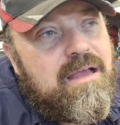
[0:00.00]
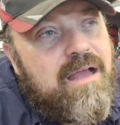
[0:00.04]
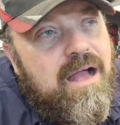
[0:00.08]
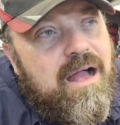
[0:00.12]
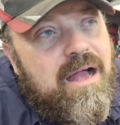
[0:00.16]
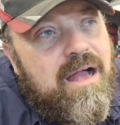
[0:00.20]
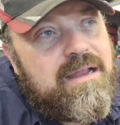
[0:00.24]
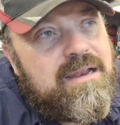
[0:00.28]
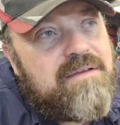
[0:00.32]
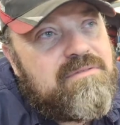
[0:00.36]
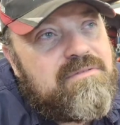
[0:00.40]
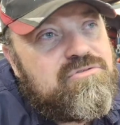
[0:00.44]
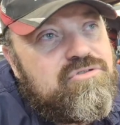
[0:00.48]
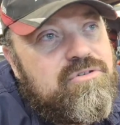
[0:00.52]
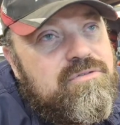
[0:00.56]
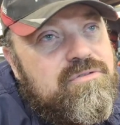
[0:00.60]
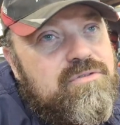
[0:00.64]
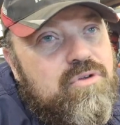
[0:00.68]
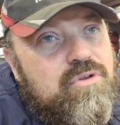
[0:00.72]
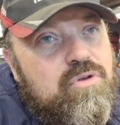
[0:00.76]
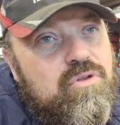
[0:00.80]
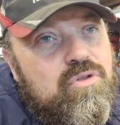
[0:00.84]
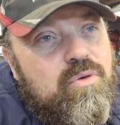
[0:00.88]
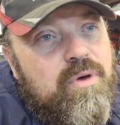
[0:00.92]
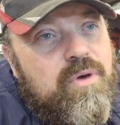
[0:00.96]
And I've driven
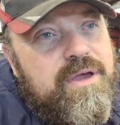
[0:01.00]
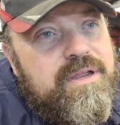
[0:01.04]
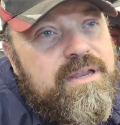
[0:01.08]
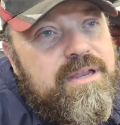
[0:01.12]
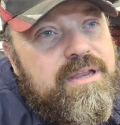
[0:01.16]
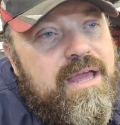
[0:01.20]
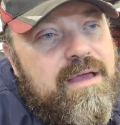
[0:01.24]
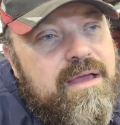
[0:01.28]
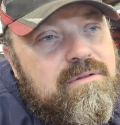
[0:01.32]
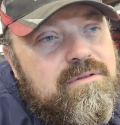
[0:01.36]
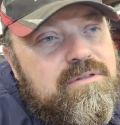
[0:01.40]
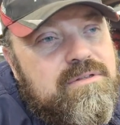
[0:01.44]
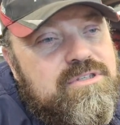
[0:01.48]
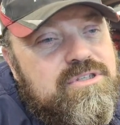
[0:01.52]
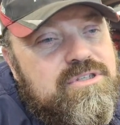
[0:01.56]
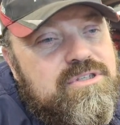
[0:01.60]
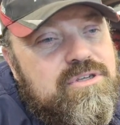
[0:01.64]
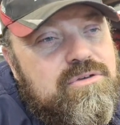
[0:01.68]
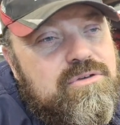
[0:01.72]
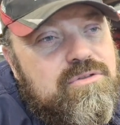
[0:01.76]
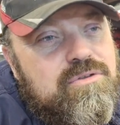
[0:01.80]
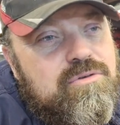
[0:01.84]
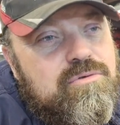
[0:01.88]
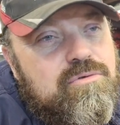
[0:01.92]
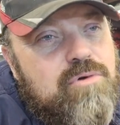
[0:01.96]
all the way down
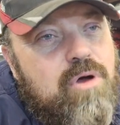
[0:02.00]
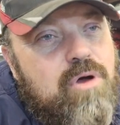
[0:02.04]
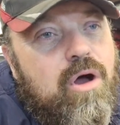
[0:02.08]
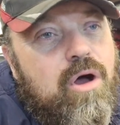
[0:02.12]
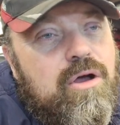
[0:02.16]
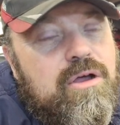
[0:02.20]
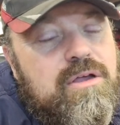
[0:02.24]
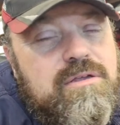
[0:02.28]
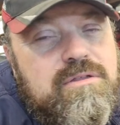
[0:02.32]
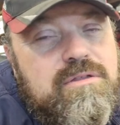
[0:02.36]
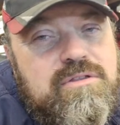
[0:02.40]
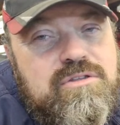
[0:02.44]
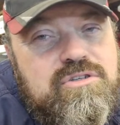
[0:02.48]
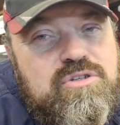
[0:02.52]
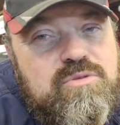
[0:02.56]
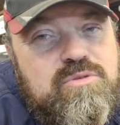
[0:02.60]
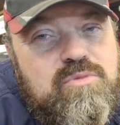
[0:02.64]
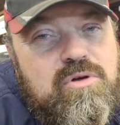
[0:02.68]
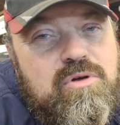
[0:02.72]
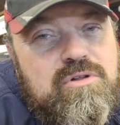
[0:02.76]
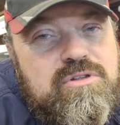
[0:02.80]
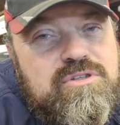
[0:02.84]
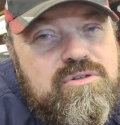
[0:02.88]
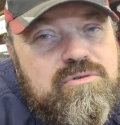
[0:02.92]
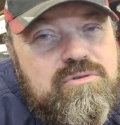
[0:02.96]
to the Rock, the
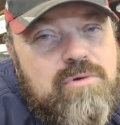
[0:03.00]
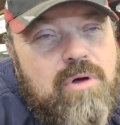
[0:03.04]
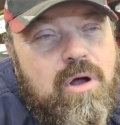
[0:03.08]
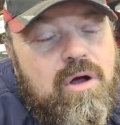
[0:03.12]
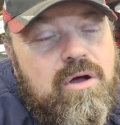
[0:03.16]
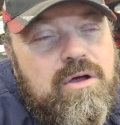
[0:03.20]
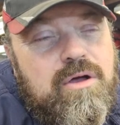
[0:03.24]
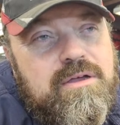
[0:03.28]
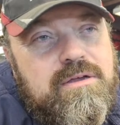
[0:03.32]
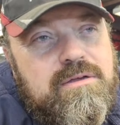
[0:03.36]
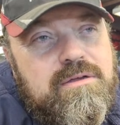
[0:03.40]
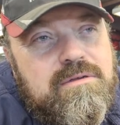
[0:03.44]
Gibraltar Rock.